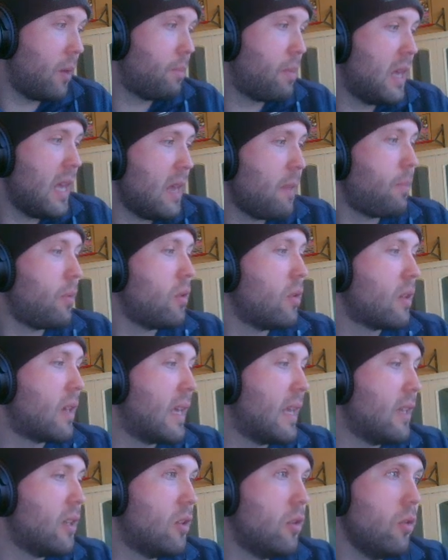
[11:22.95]
people
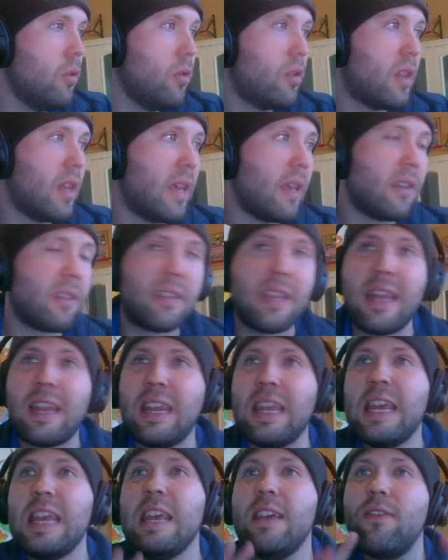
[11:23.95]
can do things
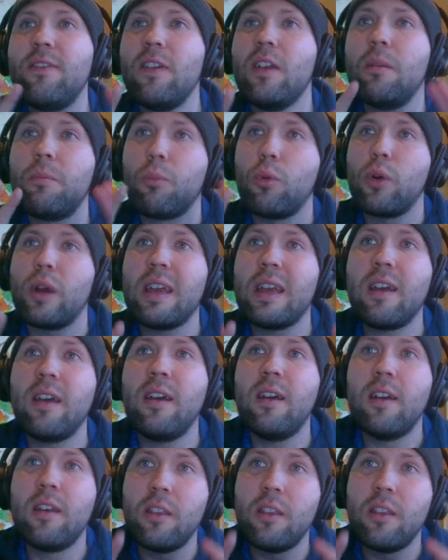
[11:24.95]
that even bring